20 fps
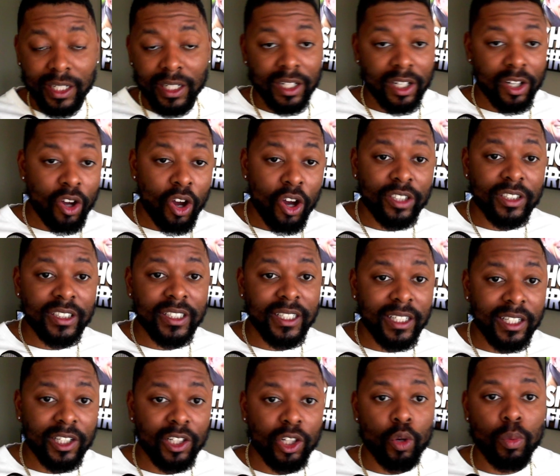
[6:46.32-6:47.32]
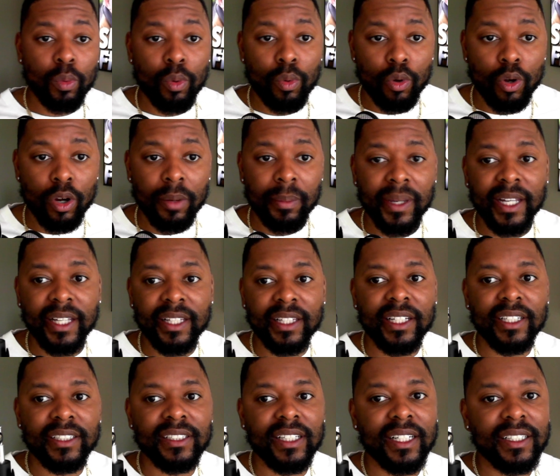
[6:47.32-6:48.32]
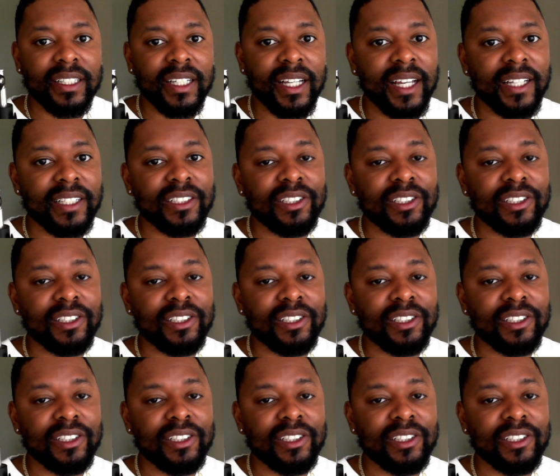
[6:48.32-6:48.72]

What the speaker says: causing global warming and things like that.